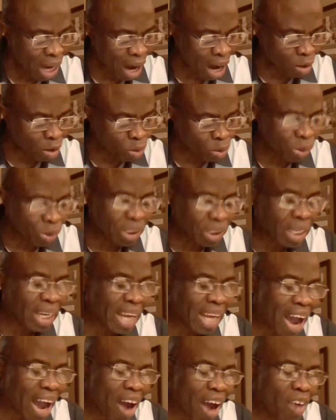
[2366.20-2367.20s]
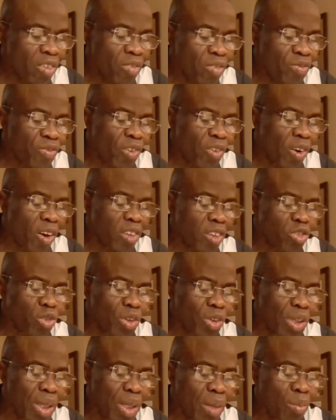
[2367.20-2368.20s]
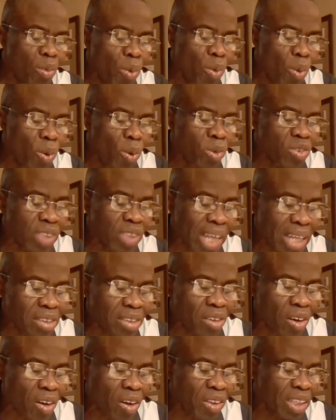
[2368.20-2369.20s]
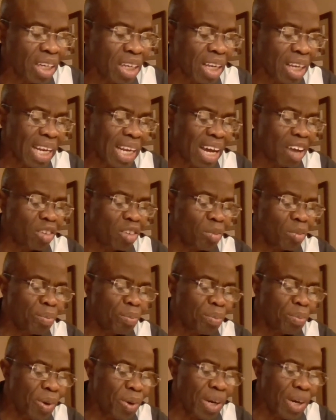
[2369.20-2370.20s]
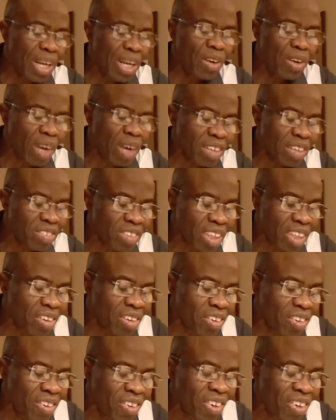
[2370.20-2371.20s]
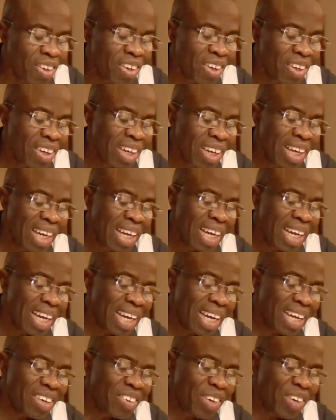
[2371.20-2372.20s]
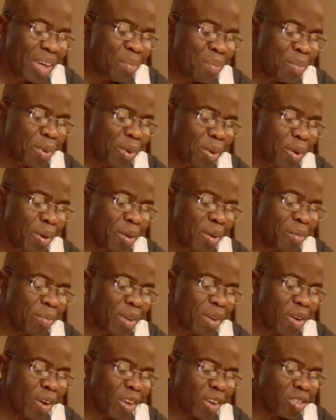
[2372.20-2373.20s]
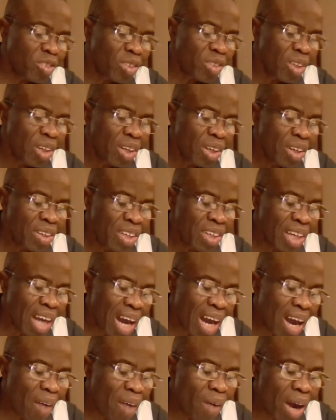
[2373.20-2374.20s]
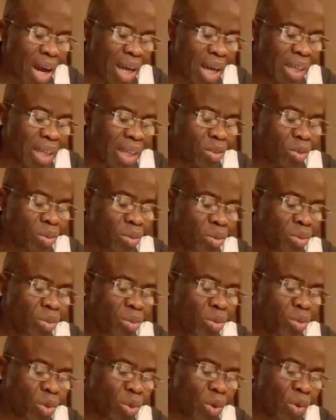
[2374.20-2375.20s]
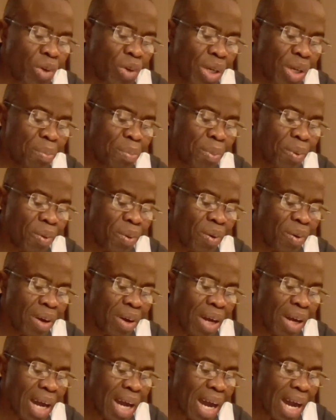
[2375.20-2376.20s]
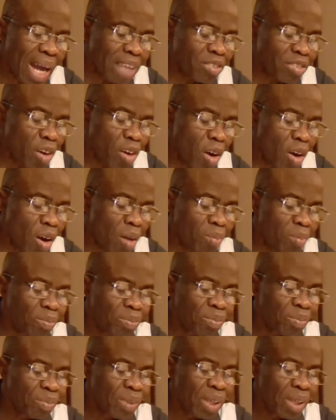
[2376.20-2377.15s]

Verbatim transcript: out with a loud voice to him who sat on the cloud, put in your sickle and reap, because the hour to reap has come.